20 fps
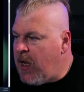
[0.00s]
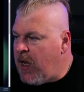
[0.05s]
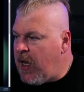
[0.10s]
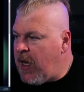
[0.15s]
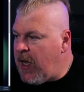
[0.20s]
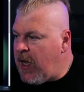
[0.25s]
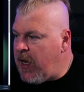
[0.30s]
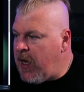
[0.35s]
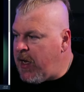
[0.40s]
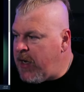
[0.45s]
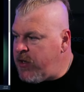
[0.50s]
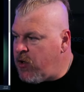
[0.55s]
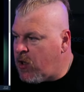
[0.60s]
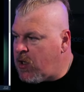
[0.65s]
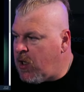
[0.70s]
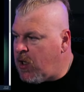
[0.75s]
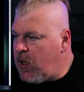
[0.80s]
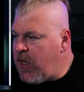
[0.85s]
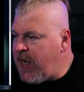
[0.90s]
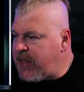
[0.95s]
uh, and you're
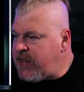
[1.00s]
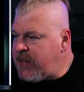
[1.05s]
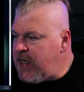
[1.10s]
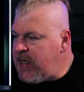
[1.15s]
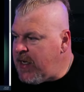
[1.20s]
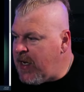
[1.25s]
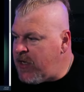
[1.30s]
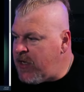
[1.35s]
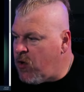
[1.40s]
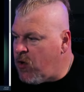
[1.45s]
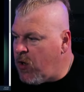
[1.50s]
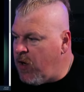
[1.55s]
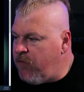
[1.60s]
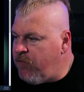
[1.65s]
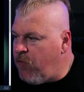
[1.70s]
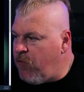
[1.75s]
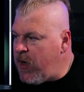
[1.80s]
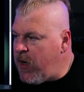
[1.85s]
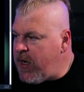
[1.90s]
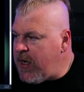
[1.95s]
collecting and you're
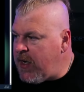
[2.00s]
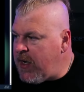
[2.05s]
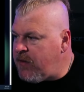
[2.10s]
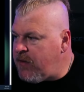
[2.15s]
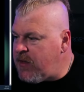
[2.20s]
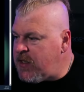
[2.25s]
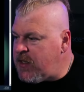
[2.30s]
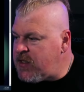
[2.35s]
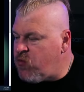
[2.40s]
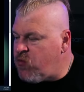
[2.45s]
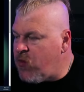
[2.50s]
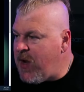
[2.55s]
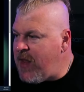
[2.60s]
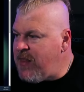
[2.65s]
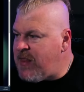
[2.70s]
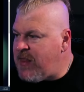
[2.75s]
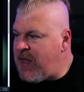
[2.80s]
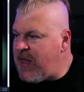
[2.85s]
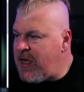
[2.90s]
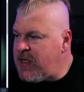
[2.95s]
avoiding these
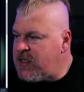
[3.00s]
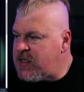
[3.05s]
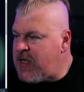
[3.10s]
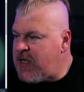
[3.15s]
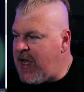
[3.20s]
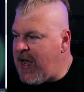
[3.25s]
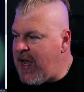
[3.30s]
red things.